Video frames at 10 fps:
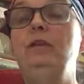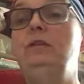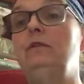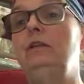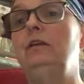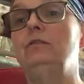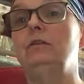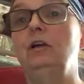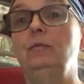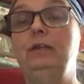these videos
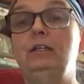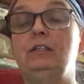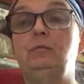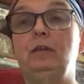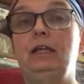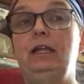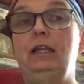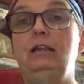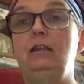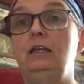are helping
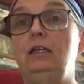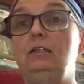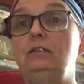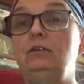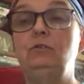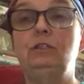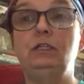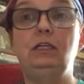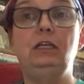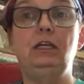explain things that you
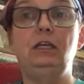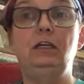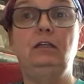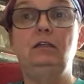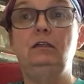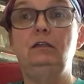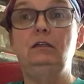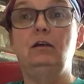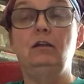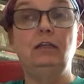see
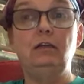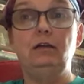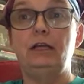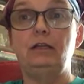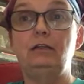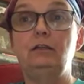on the internet.